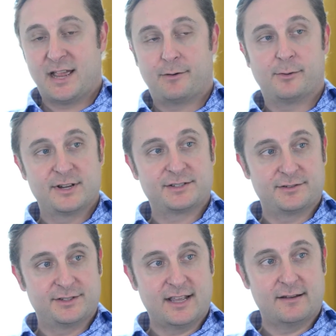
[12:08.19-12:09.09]
hour
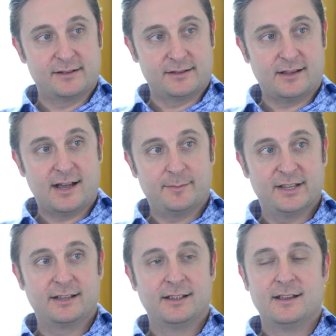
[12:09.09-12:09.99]
oysters down in the
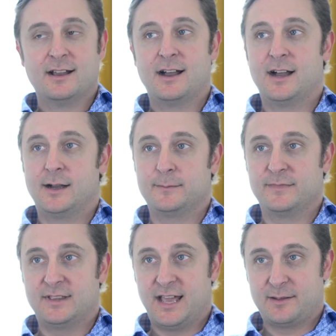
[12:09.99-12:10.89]
lobby. Yeah.
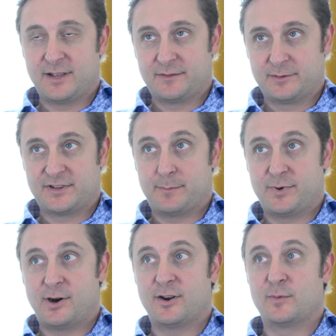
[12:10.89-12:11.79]
Um, now that we have the rooftop
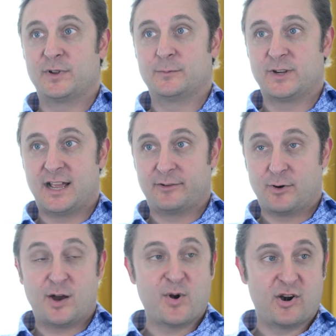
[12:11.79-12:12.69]
bar open, we have a
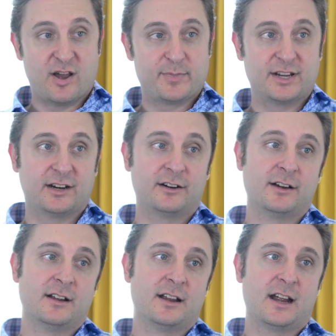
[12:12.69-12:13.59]
raw bar up here.
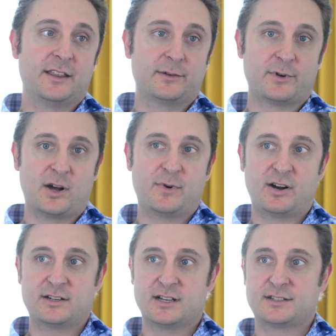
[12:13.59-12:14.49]
That's and awesome. The raw
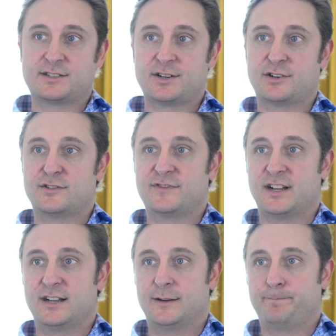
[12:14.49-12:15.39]
bar does serve
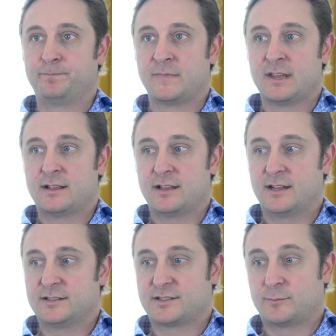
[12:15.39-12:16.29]
um,
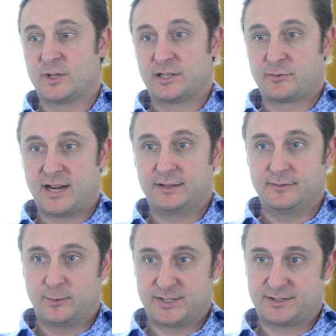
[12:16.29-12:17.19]
uh, some really
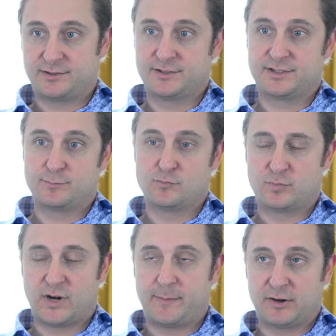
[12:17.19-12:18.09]
great oysters,
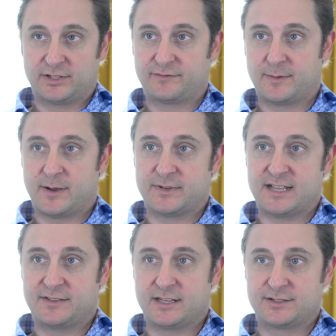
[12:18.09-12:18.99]
primarily from up and
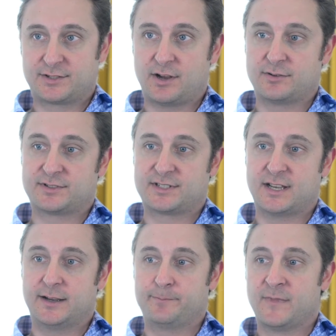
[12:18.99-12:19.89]
down the East Coast.
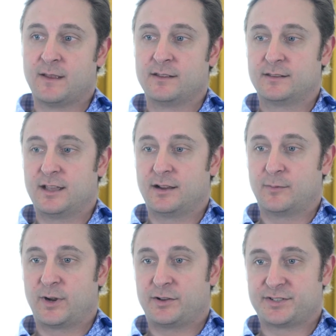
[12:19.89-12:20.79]
Um,
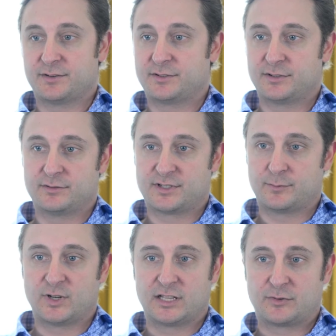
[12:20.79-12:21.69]
that we also do
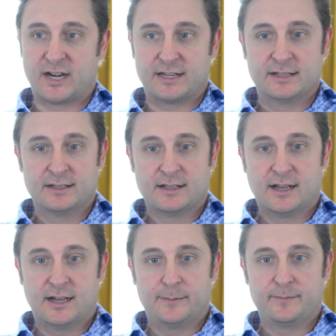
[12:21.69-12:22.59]
some really great
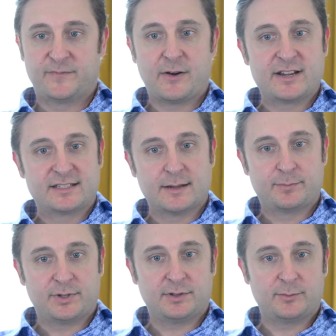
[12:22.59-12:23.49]
um, very
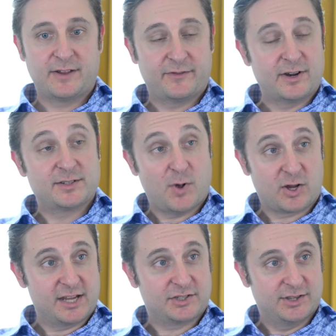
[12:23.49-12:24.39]
simple. We have a very
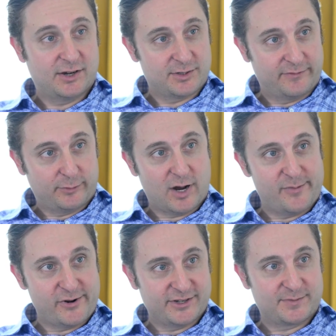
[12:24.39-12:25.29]
small kitchen there, so we have a raw
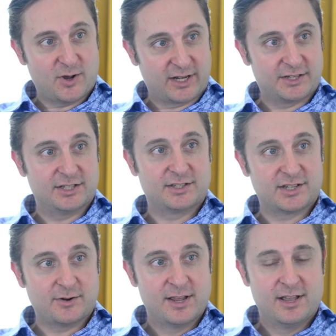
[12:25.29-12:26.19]
bar right. and a small kitchen.
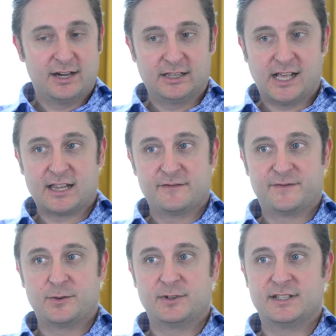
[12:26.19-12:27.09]
So a lot of the
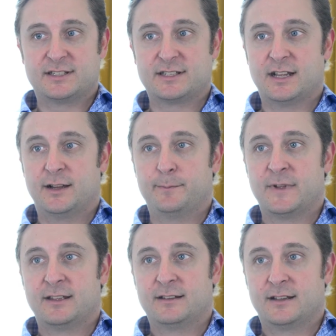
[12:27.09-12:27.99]
food is um,
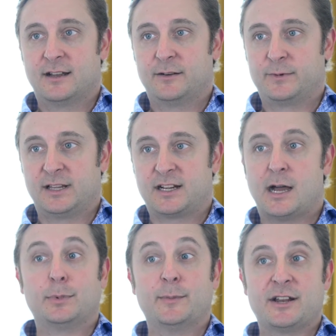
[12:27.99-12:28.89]
uh, really
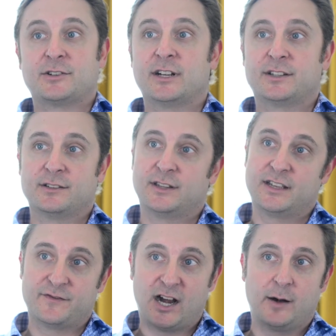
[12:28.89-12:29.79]
complementary to the
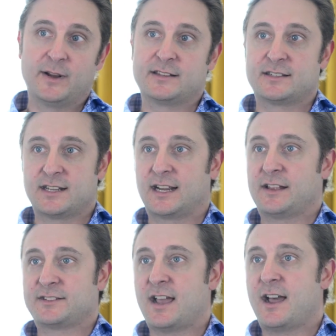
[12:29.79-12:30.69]
environment, to sitting
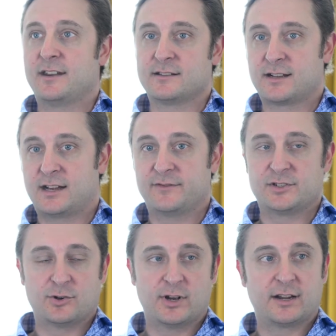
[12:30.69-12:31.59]
outside and kind of
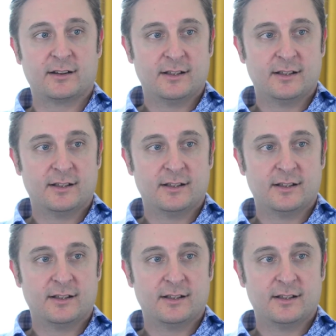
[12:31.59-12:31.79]
enjoying